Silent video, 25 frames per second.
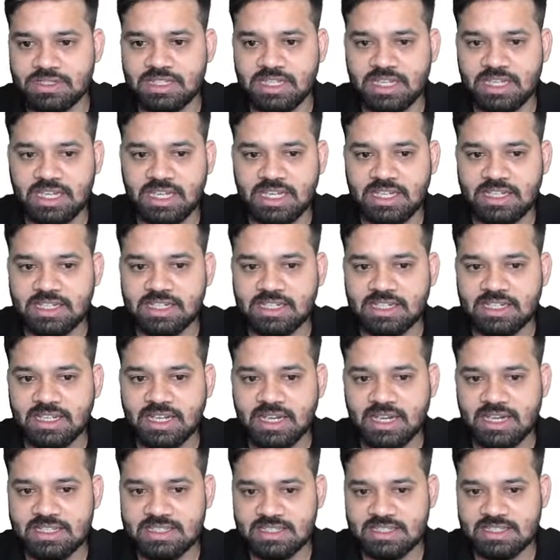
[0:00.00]
the Indian
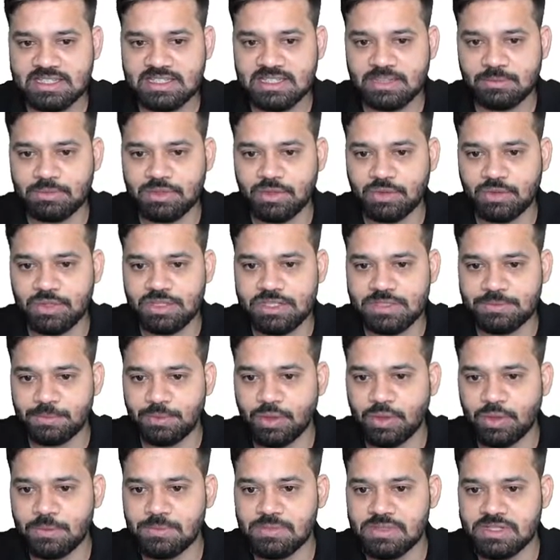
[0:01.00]
caste system through his
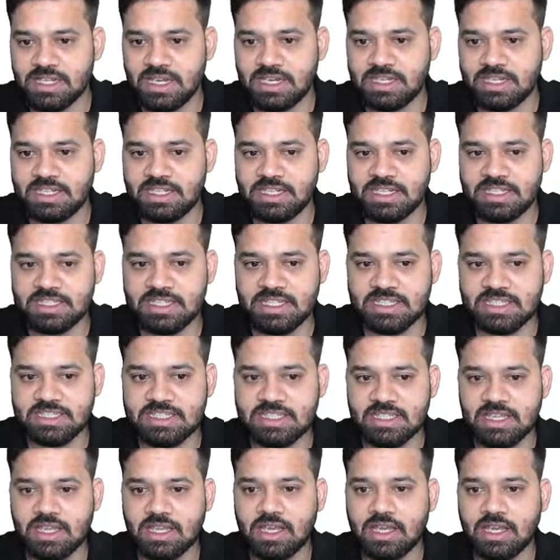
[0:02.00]
poems and
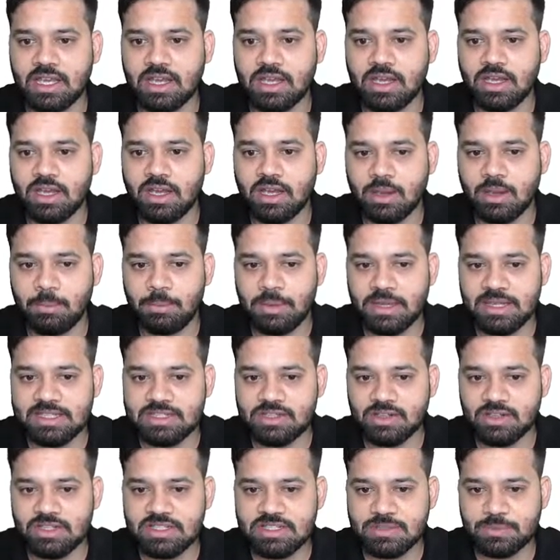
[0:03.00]
teachings
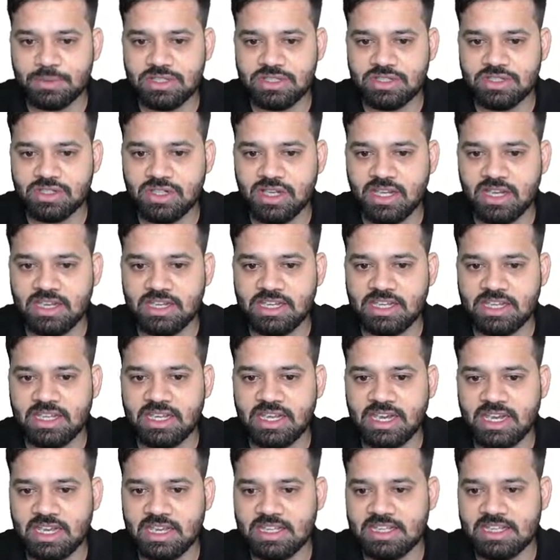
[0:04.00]
based on spirituality,
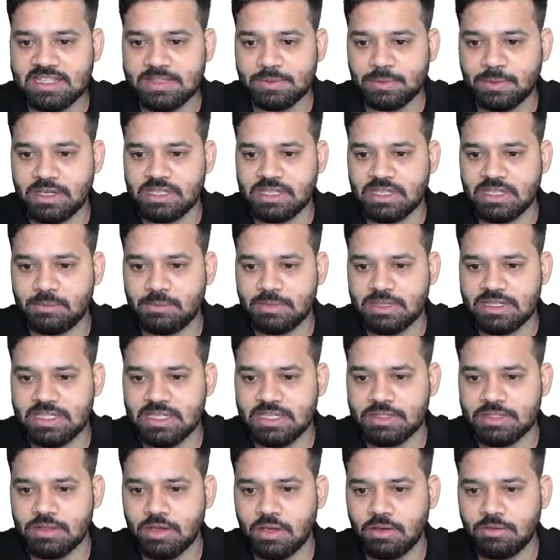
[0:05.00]
and he spread the
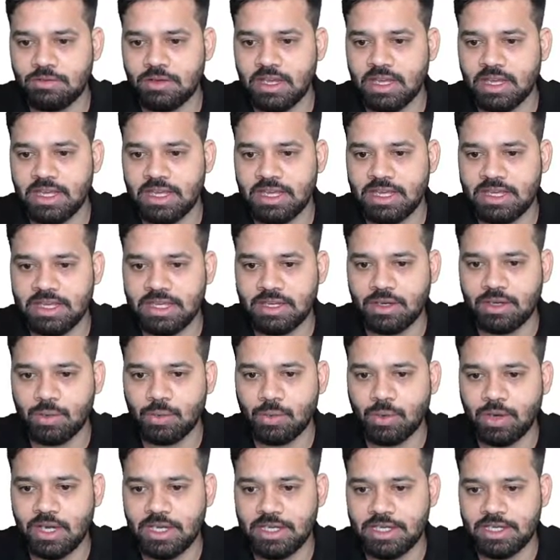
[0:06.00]
message of
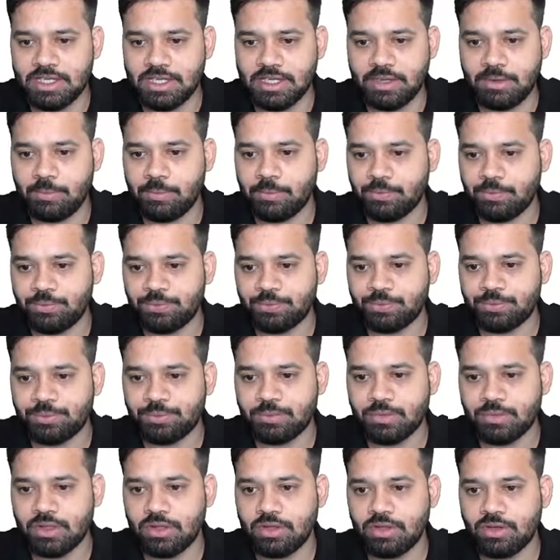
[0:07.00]
equality.
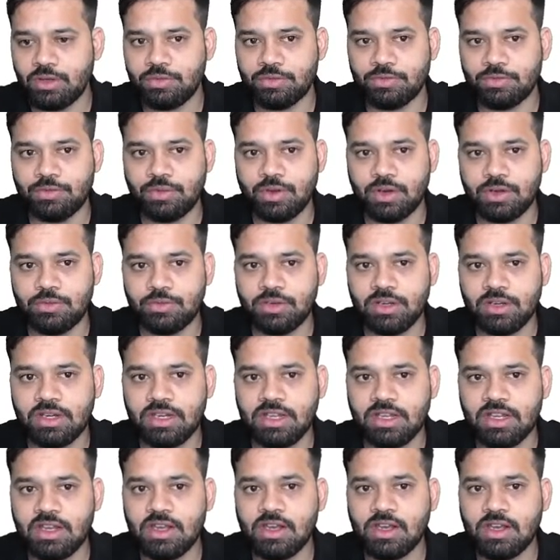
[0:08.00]
Moving forward,
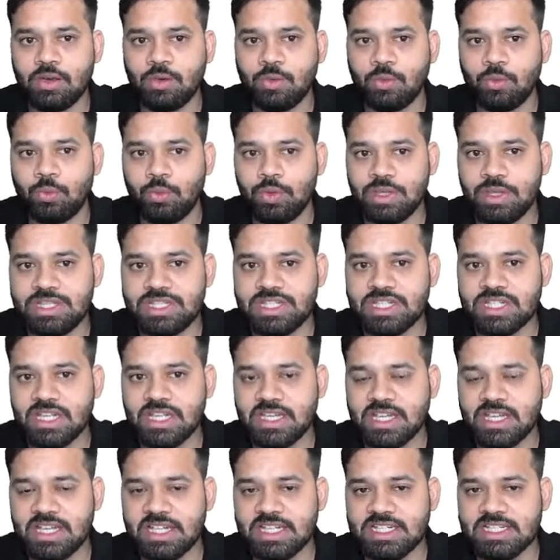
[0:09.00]
which
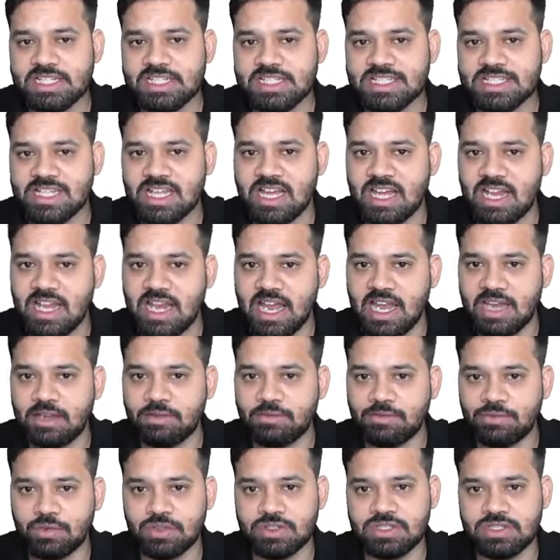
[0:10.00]
nation's
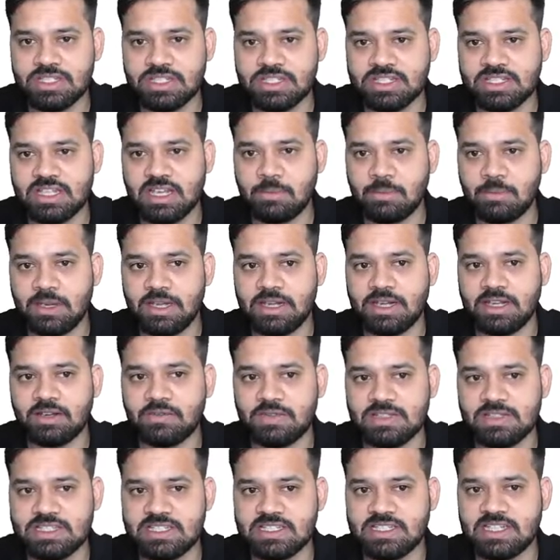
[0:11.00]
land forces commander
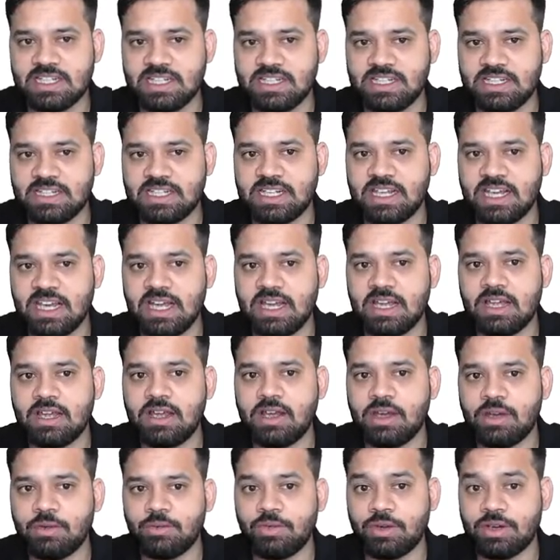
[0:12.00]
visited India
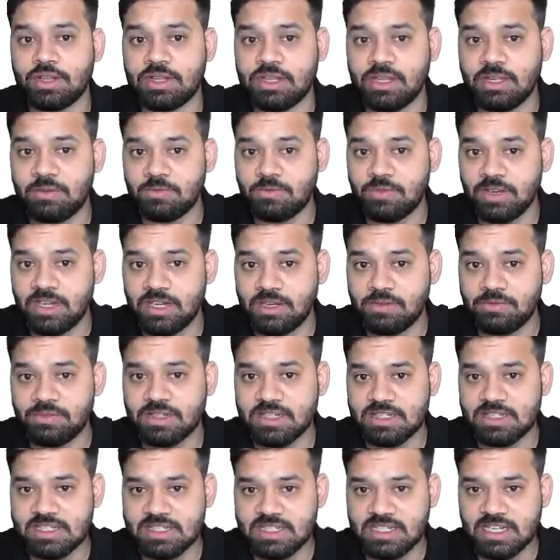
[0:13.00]
for the very
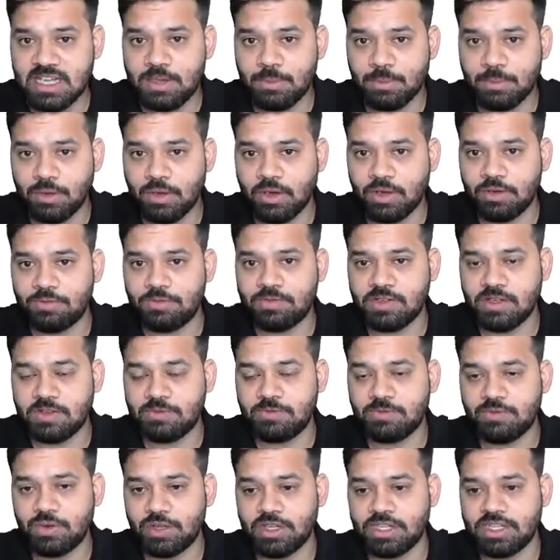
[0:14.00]
first time on
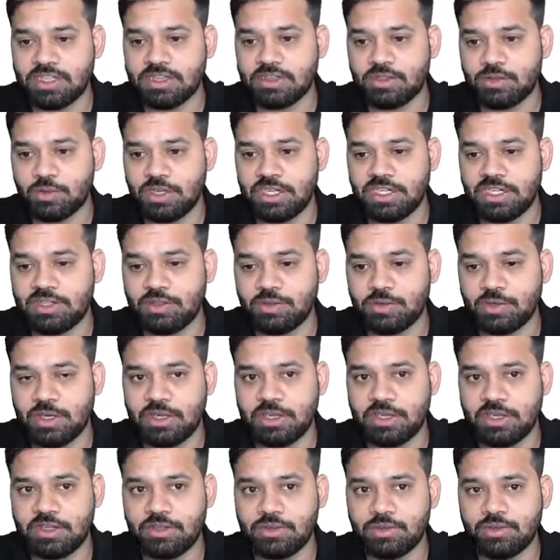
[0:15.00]
Feb 14,
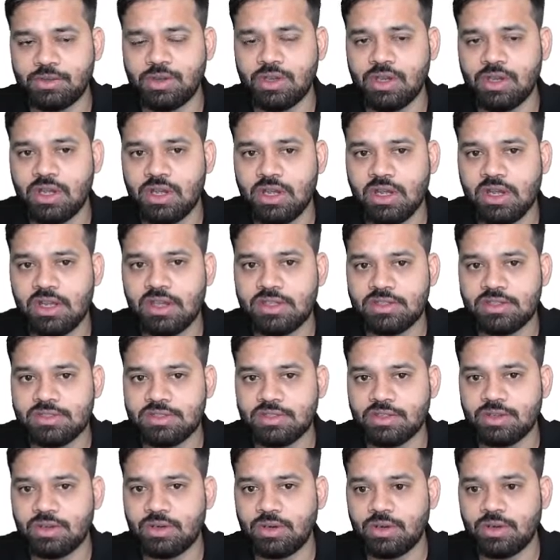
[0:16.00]
2022?
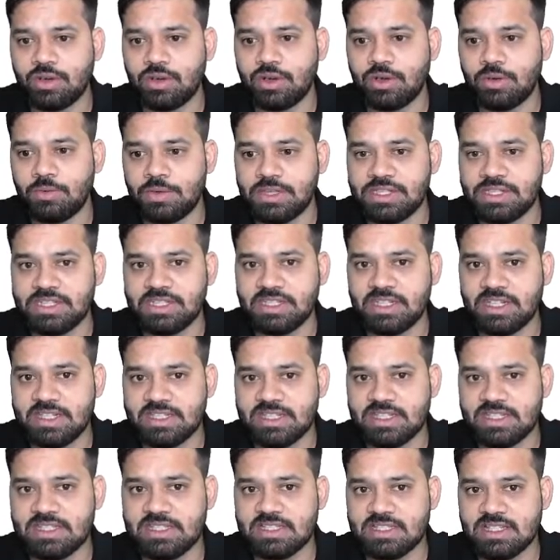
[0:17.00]
So, which
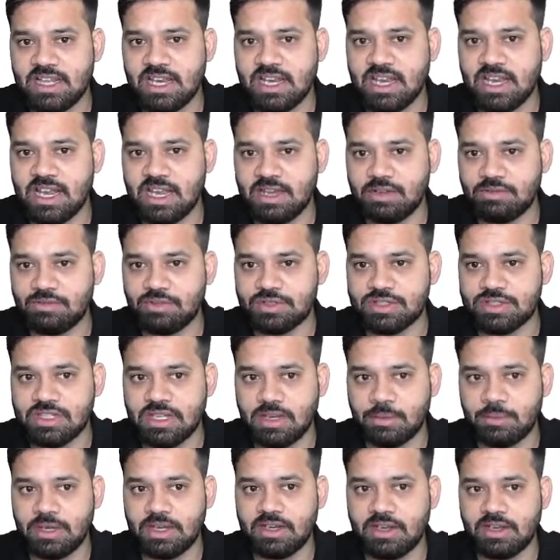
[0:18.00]
nation's land force
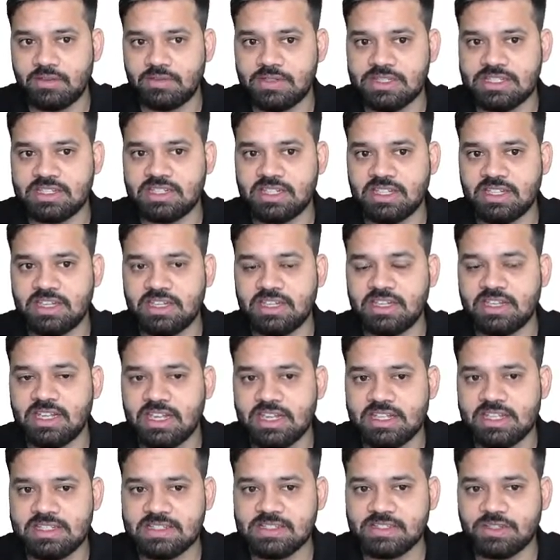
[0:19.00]
commander visited
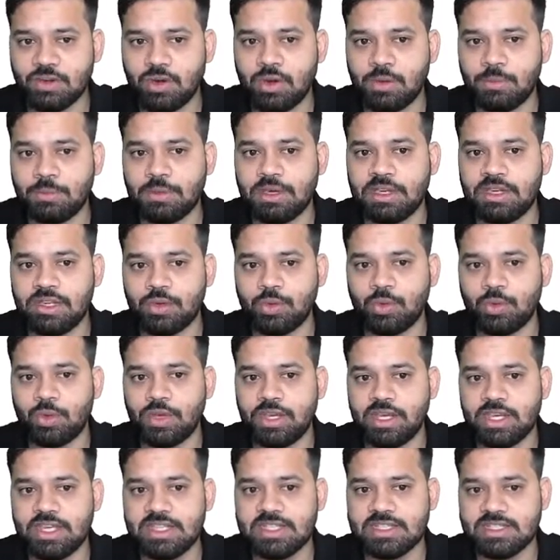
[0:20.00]
India? Is it Oman,
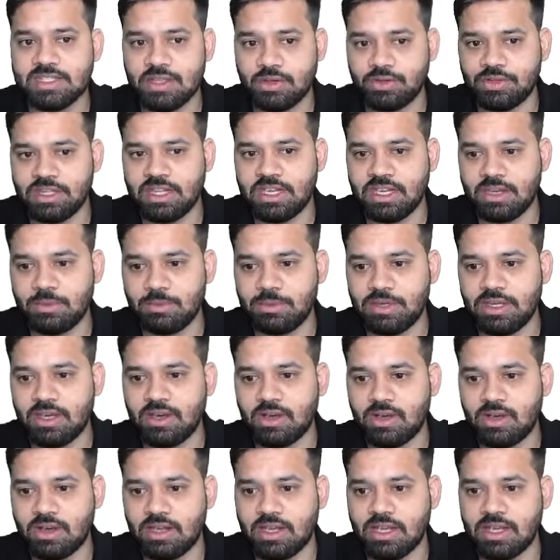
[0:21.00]
UAE, Saudi Arabia
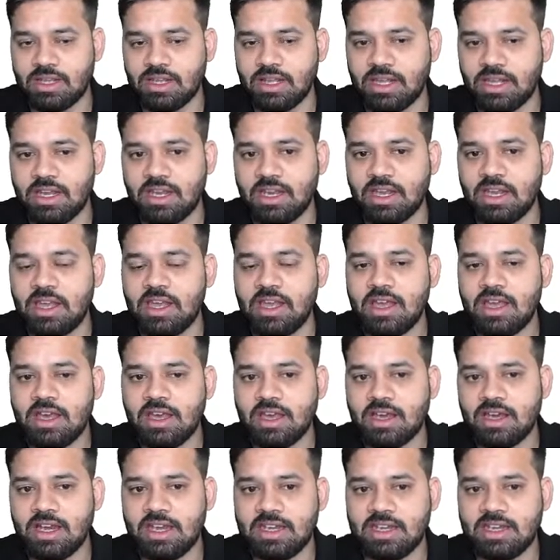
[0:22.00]
or Qatar?
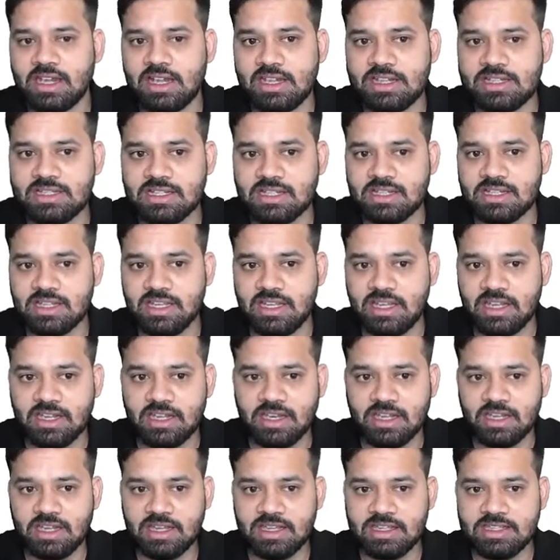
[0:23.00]
Right answer here
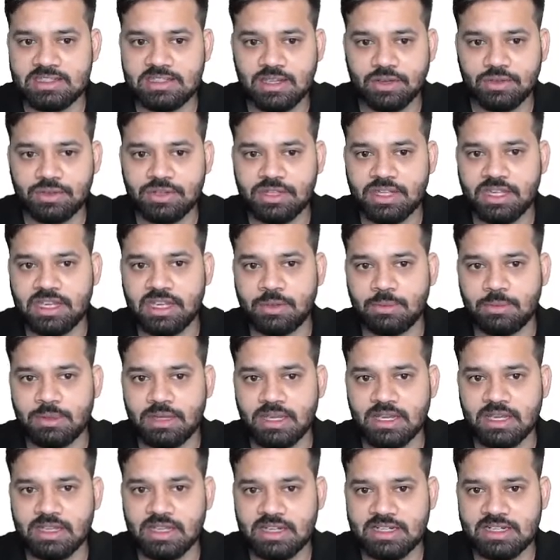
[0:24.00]
is Saudi
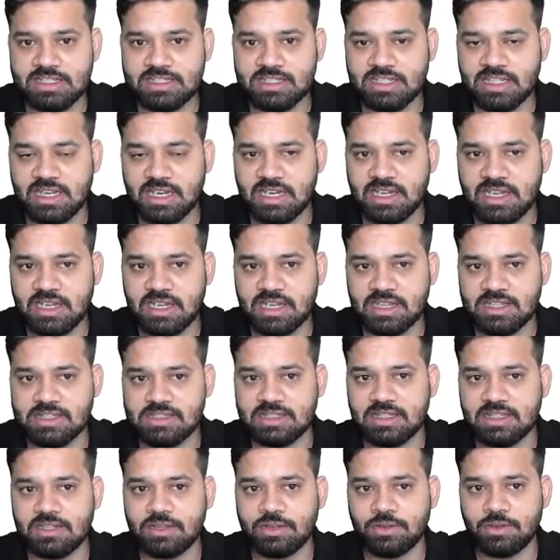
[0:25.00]
Arabia. That's the right
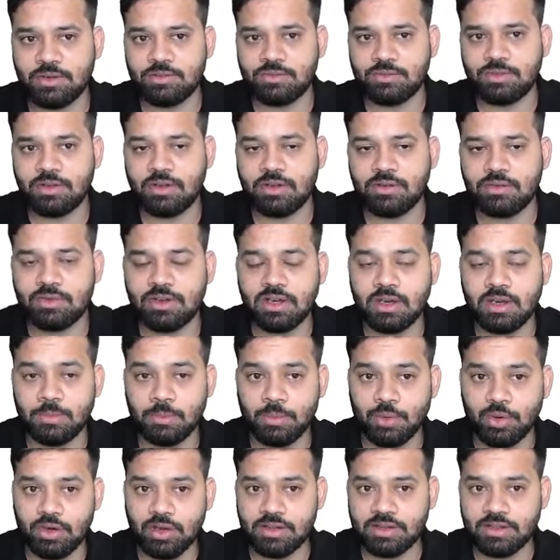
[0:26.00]
answer. Going forward,
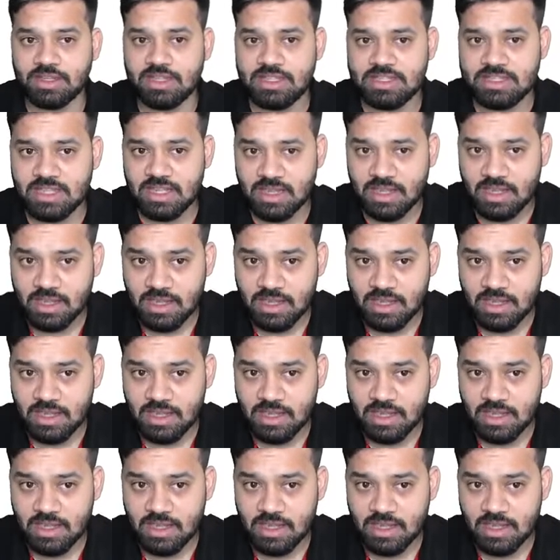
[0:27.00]
more on this.